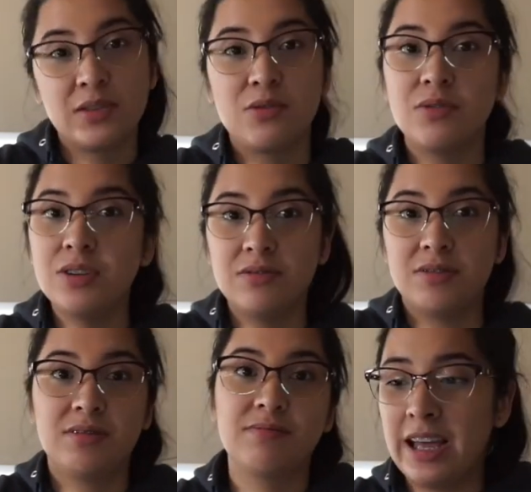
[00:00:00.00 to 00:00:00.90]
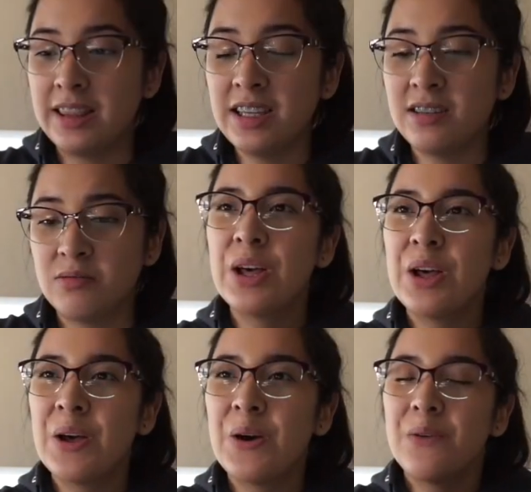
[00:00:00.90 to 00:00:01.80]
Who knows? I think
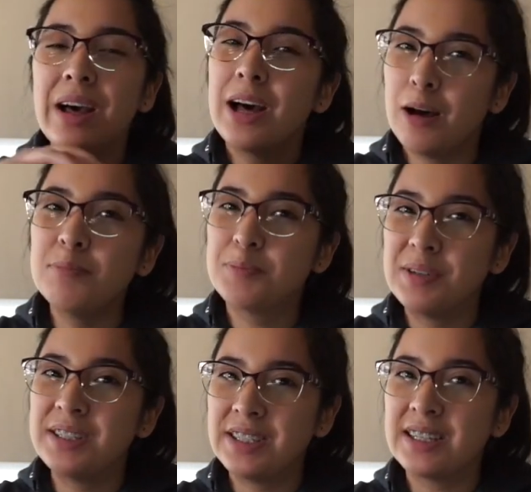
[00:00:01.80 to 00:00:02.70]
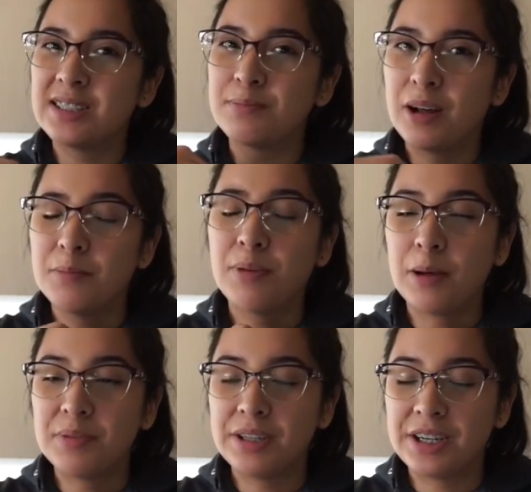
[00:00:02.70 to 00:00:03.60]
what helps BTS's
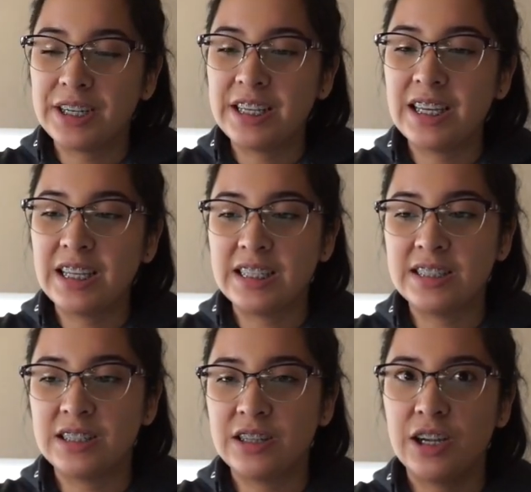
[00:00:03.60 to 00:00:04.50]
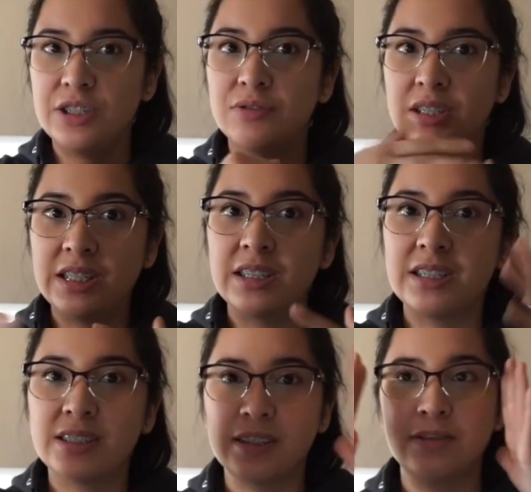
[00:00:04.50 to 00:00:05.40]
popularity is their
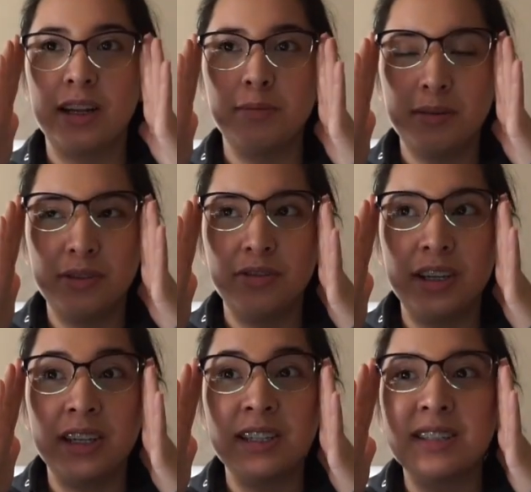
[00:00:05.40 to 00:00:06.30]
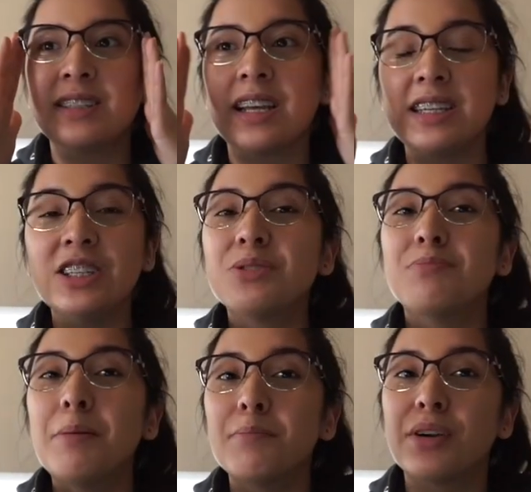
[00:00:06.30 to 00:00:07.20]
uniqueness. And when I mean uniqueness is that each
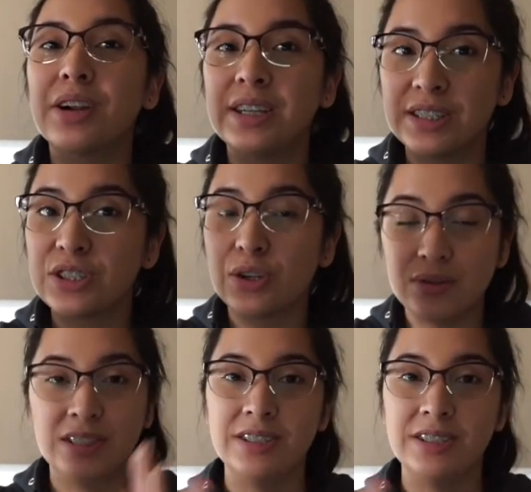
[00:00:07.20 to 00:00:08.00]
member is so